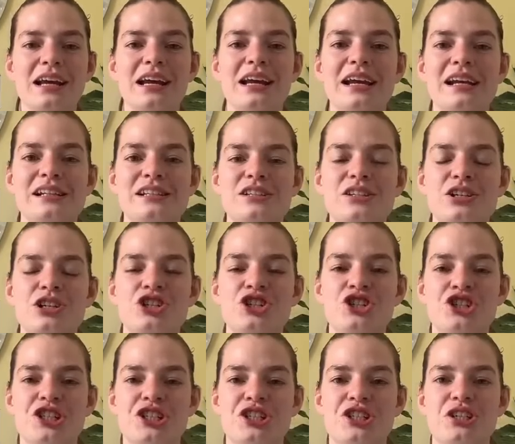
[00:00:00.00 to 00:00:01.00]
It's
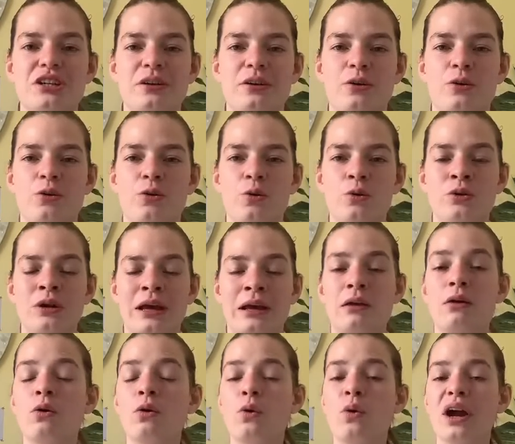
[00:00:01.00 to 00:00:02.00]
just like
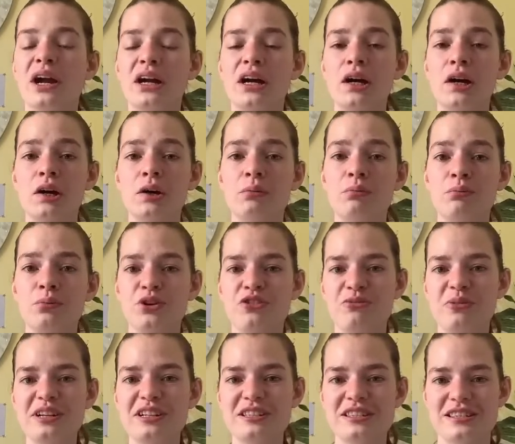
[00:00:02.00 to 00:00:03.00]
quicker
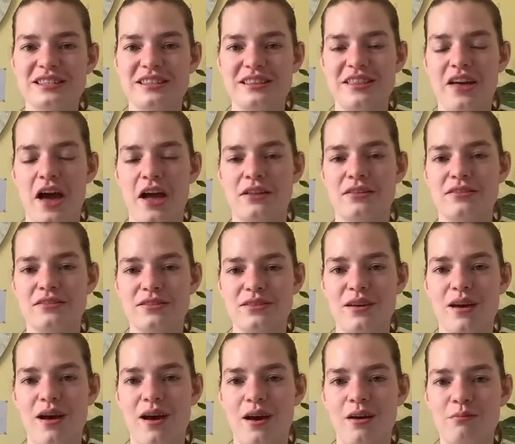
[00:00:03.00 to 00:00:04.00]
movements that
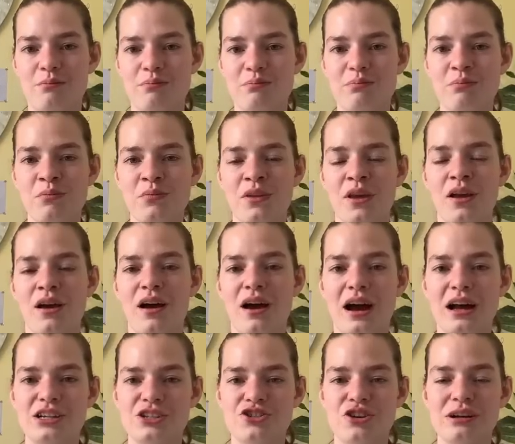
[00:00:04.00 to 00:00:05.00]

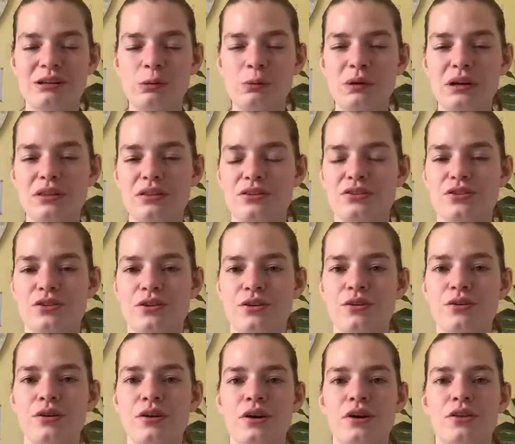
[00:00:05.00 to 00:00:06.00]
I struggle with. So
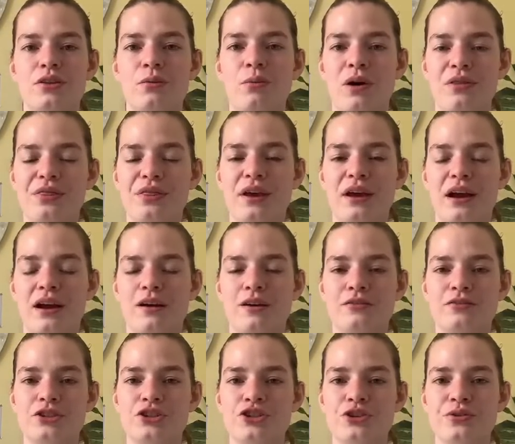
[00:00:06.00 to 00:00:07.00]
the one thing I
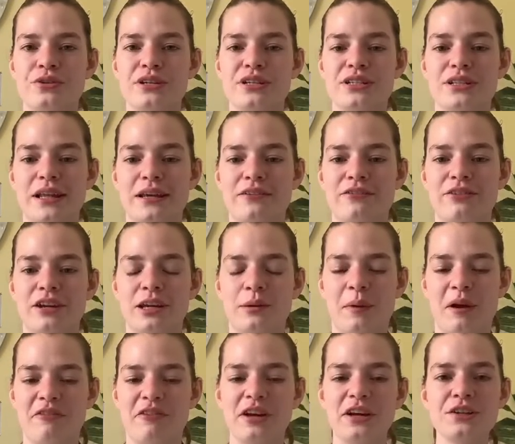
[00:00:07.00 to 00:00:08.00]
often show is like flicking
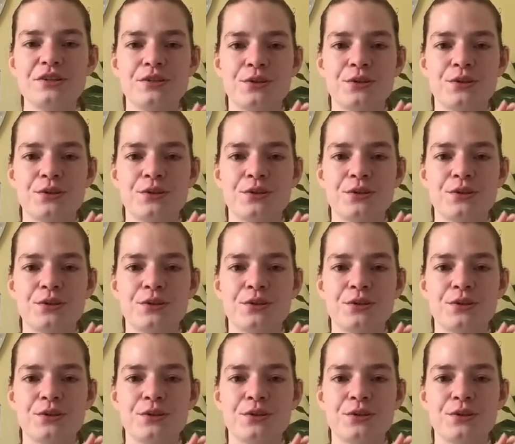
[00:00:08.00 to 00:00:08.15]
my fingers.